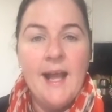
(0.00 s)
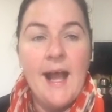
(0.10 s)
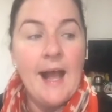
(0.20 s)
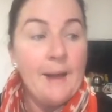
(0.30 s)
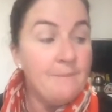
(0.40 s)

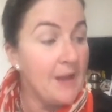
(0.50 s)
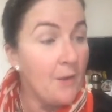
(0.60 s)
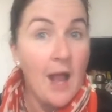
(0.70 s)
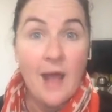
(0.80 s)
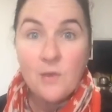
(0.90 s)
Now,
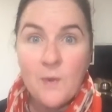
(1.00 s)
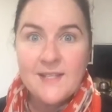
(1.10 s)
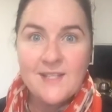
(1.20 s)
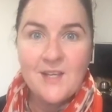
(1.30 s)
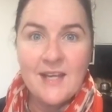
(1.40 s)
other ways
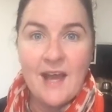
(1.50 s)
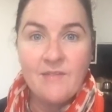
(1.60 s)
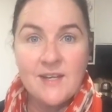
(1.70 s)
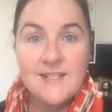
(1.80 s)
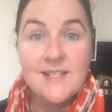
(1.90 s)
that you can have it,
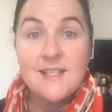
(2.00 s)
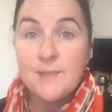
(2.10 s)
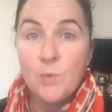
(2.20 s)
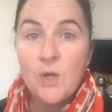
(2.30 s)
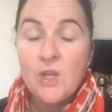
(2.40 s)
I said this morning,